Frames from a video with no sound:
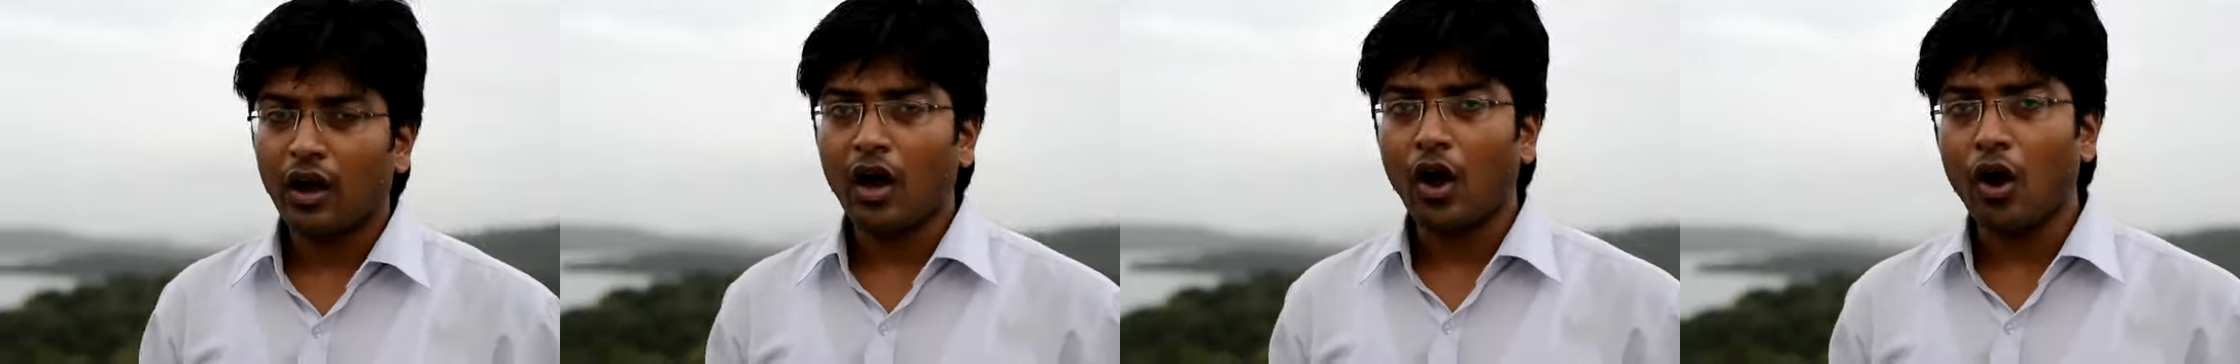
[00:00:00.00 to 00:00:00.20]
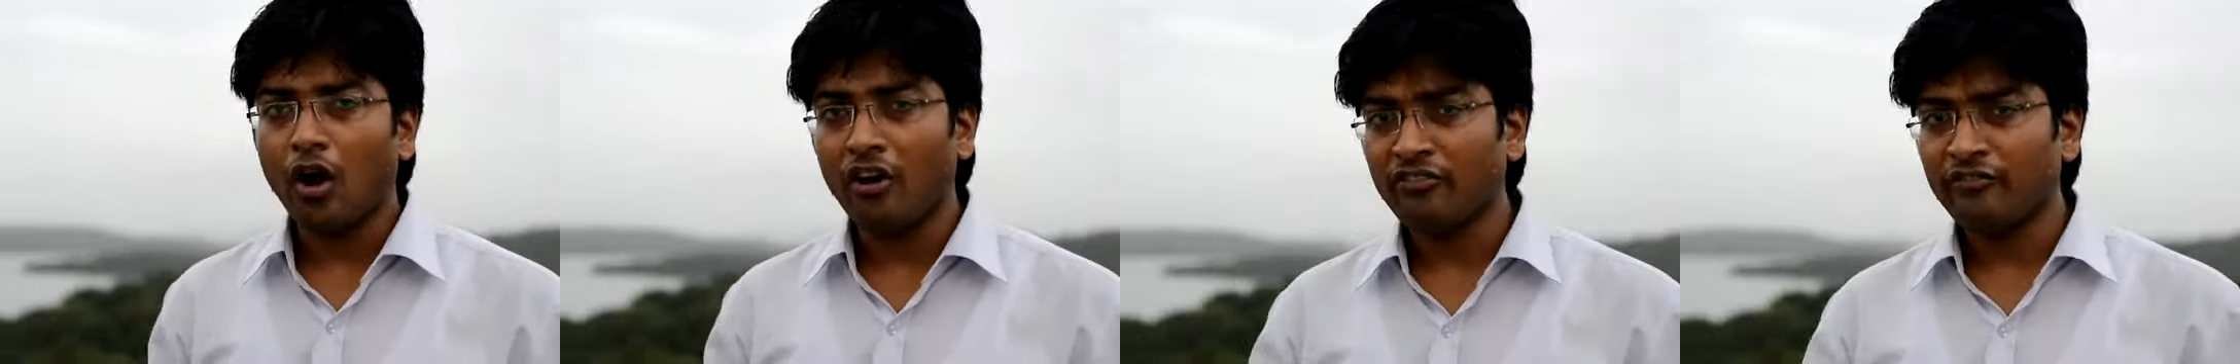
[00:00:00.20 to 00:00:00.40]

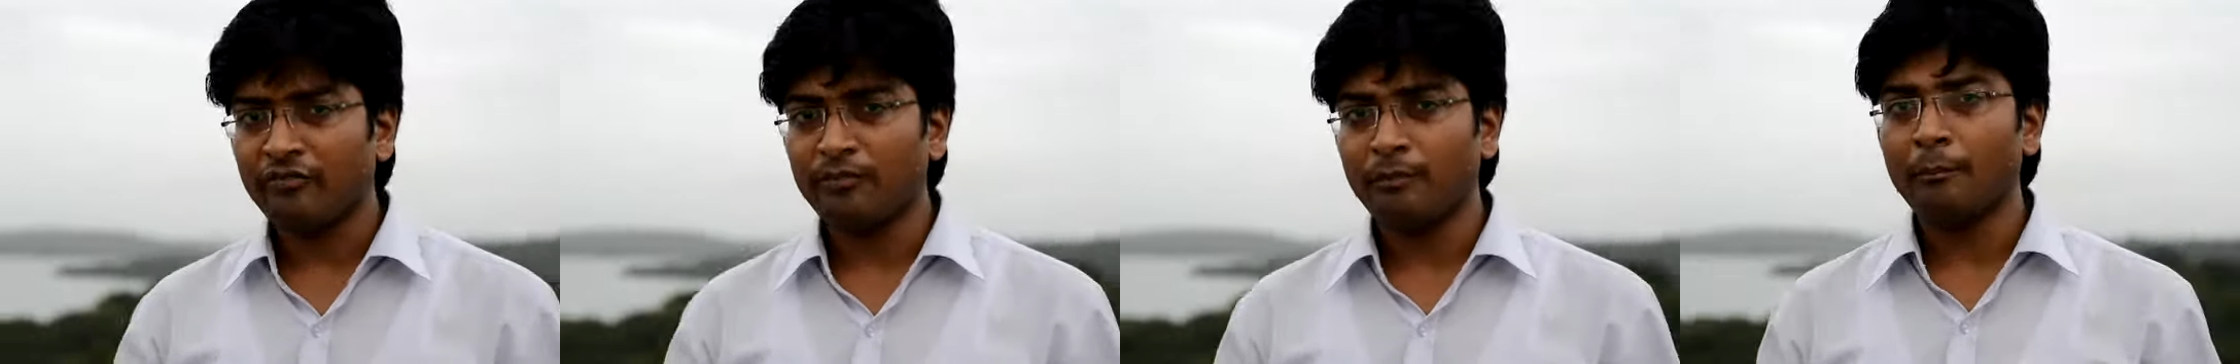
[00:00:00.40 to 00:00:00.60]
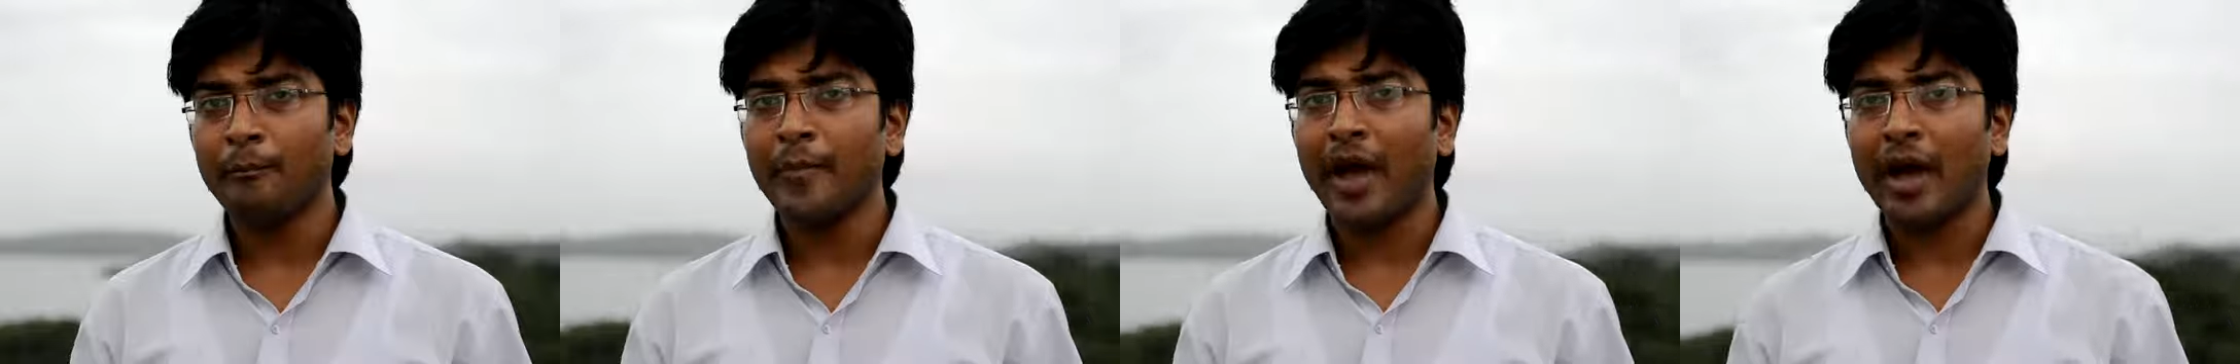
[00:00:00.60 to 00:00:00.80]
of
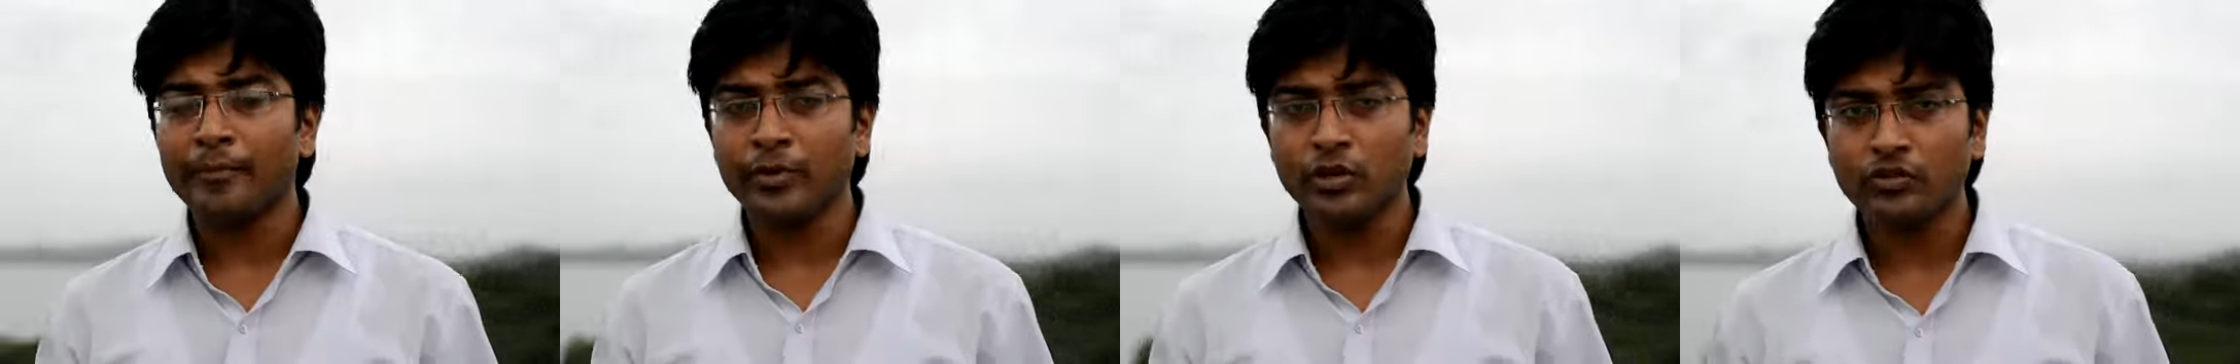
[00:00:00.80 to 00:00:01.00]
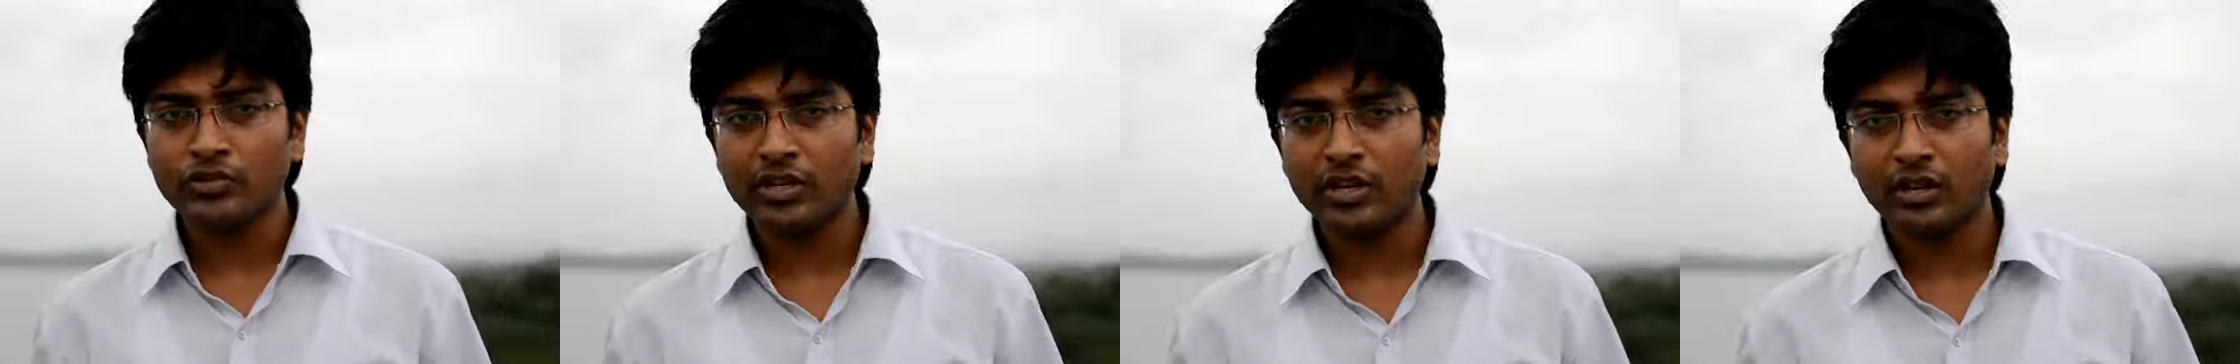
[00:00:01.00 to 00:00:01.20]
my
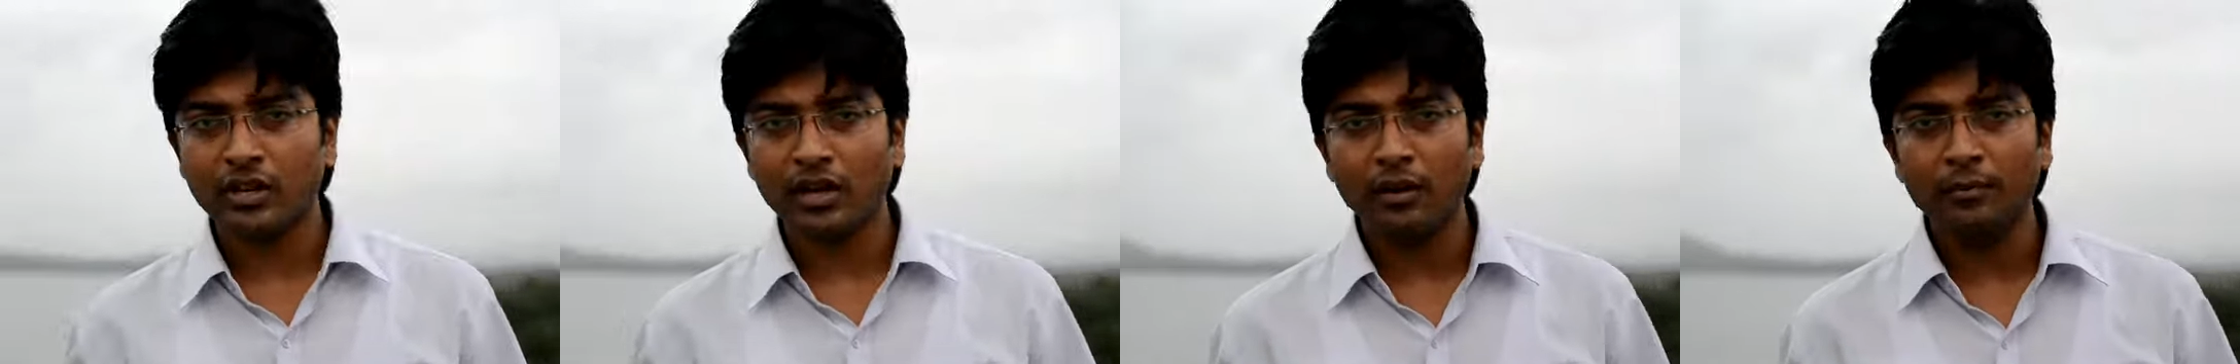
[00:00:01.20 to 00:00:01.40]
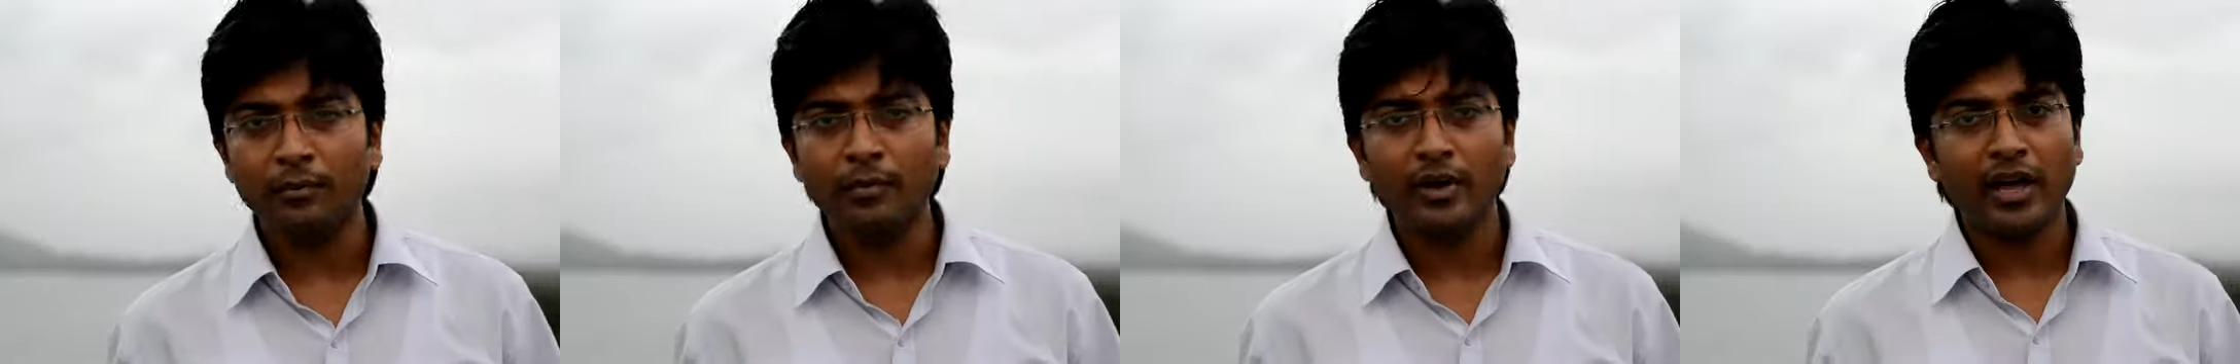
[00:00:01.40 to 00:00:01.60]
music
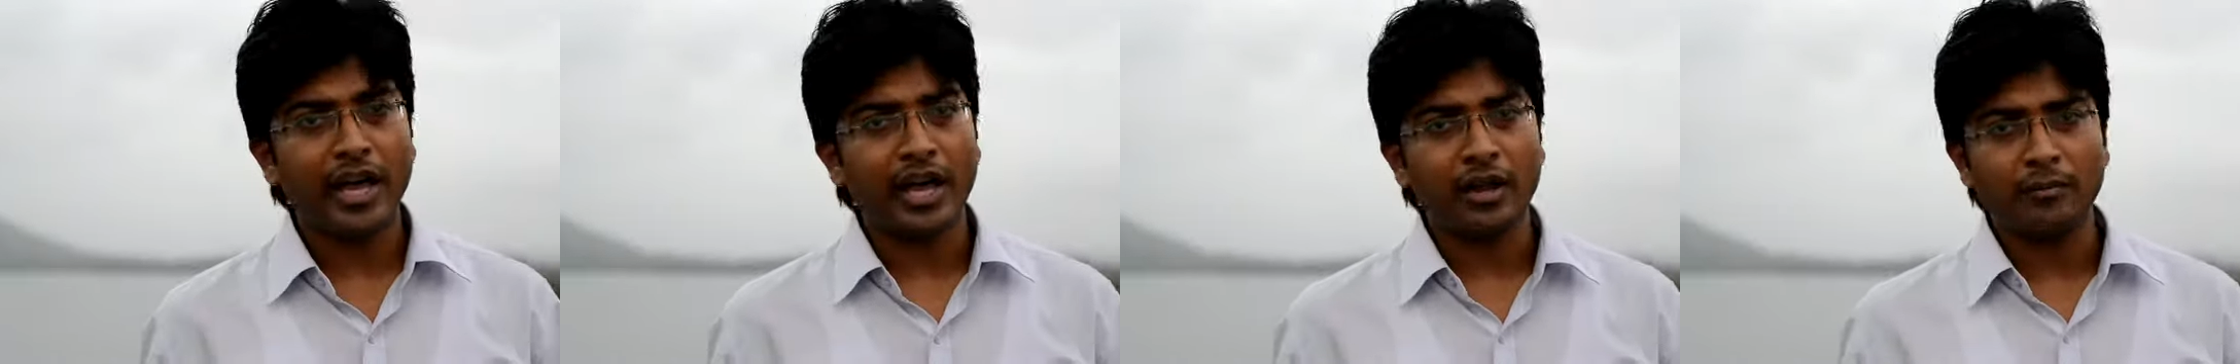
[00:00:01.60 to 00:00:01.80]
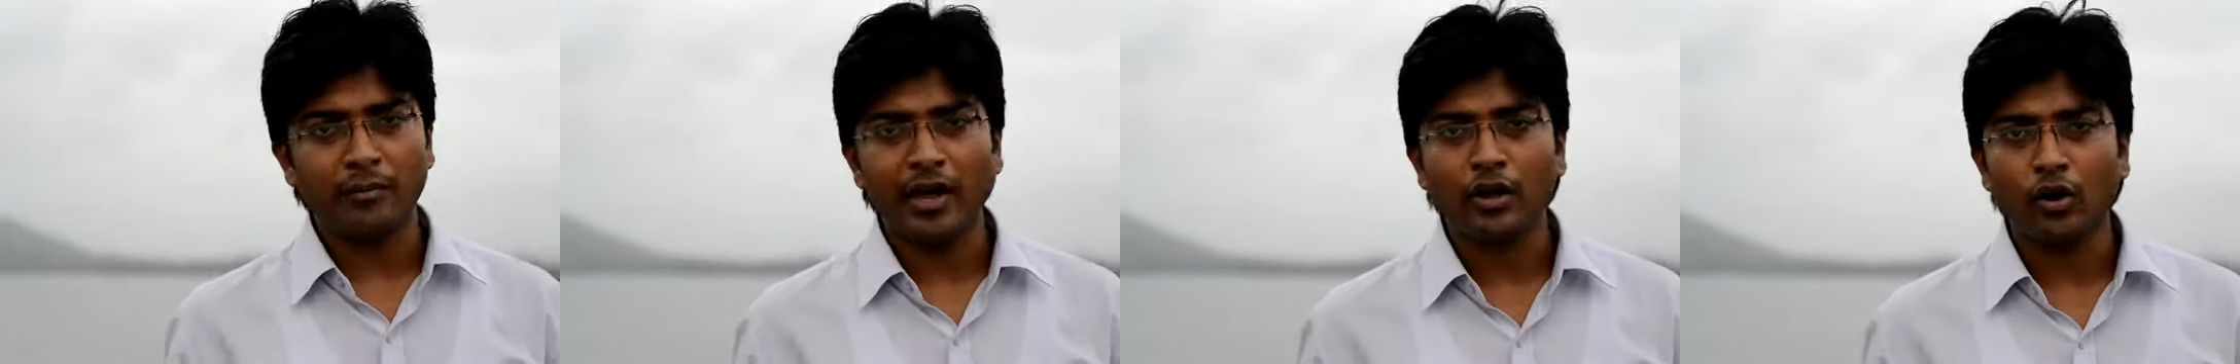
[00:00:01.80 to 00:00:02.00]
club
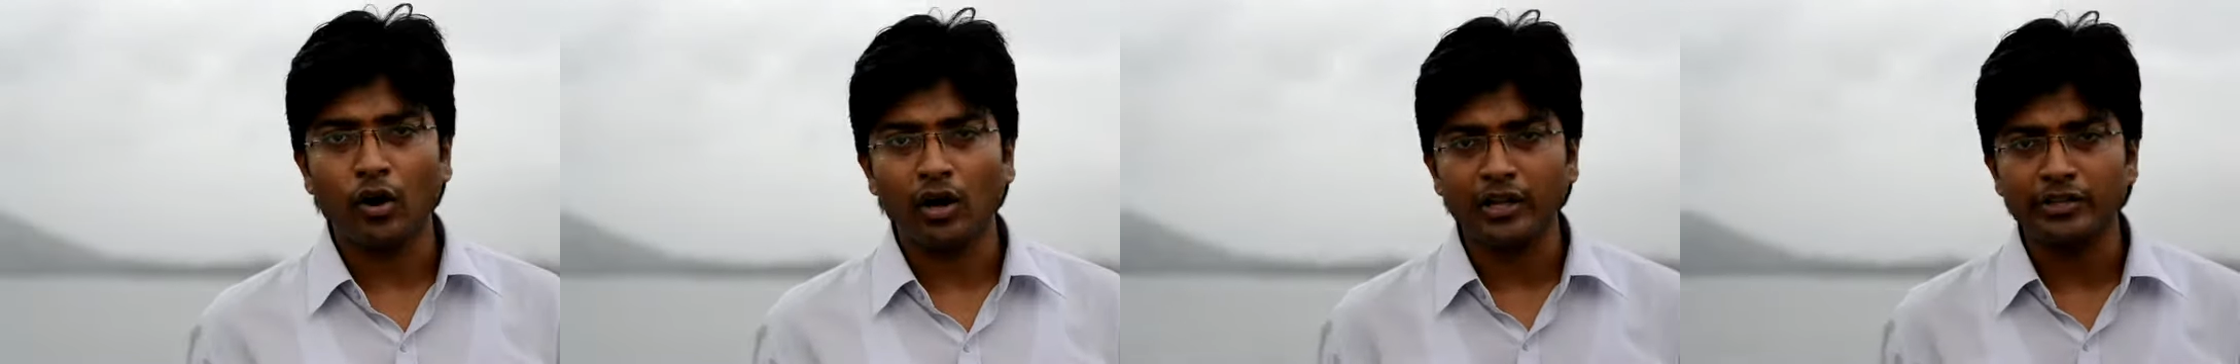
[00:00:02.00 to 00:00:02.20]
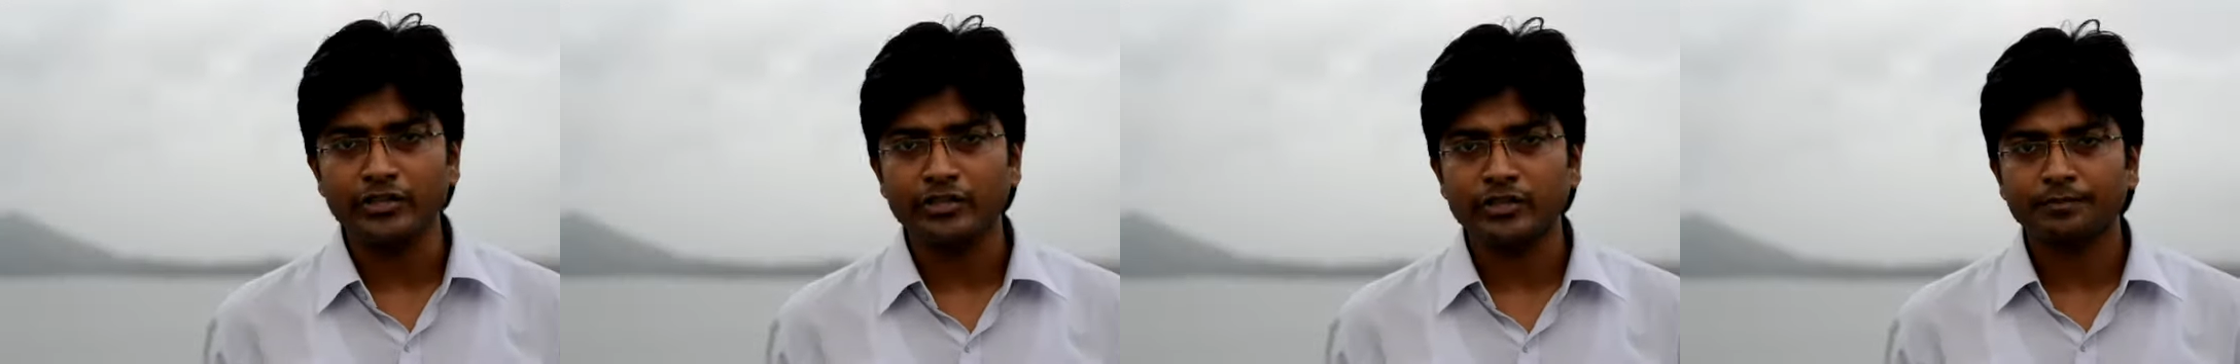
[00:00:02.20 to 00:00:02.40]
in my
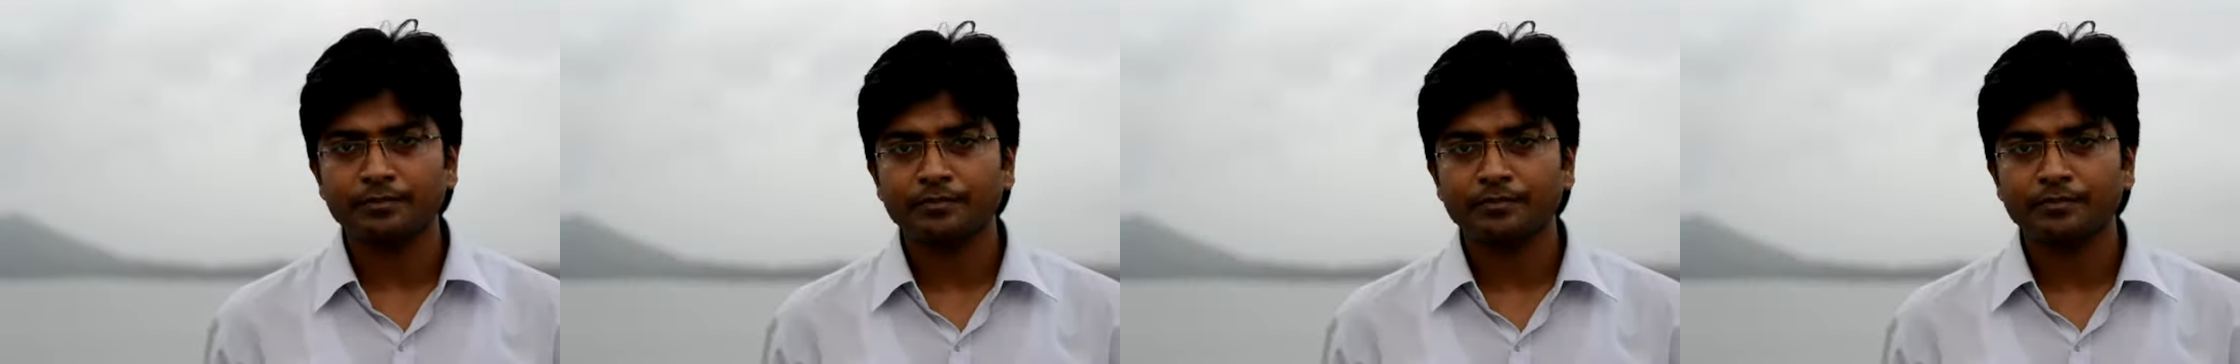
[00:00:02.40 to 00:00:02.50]
college.